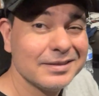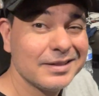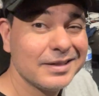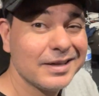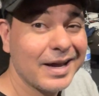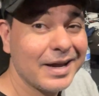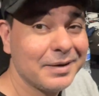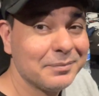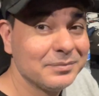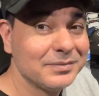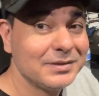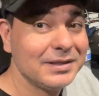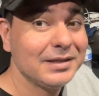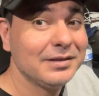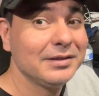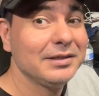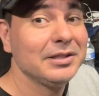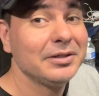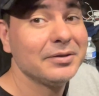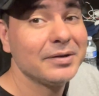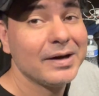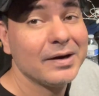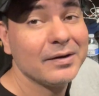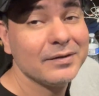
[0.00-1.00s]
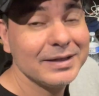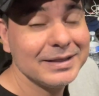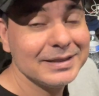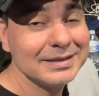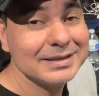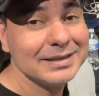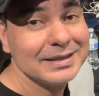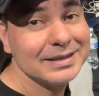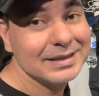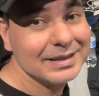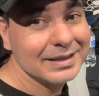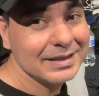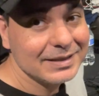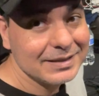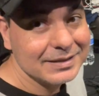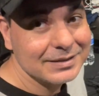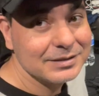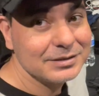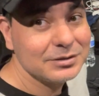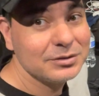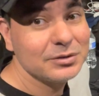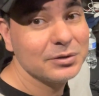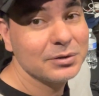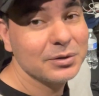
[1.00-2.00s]
I'm telling you how easy it
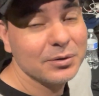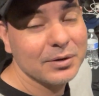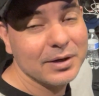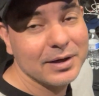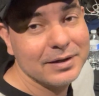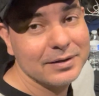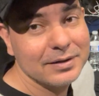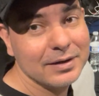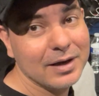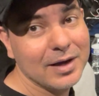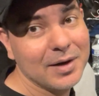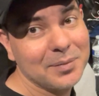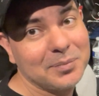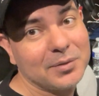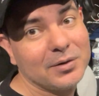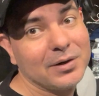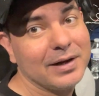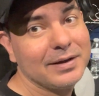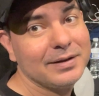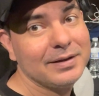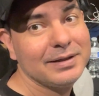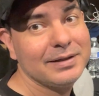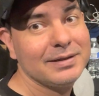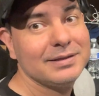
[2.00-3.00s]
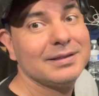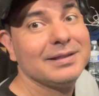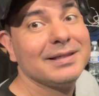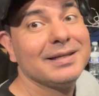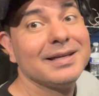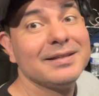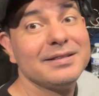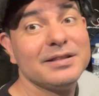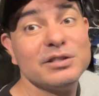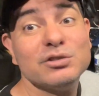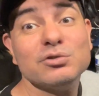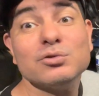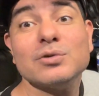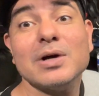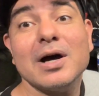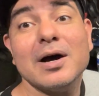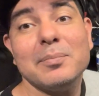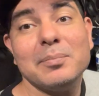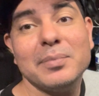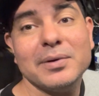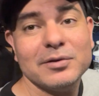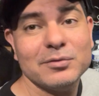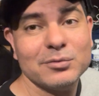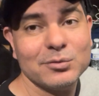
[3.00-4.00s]
is to go ahead and upgrade these and get these
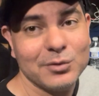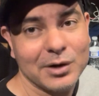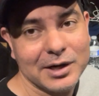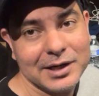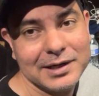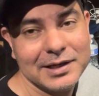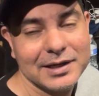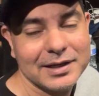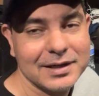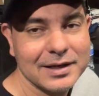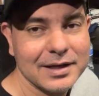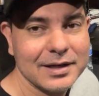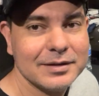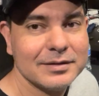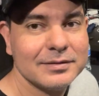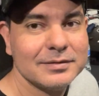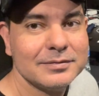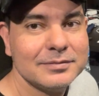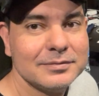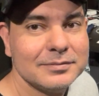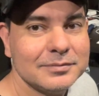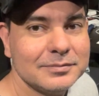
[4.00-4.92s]
up and running again.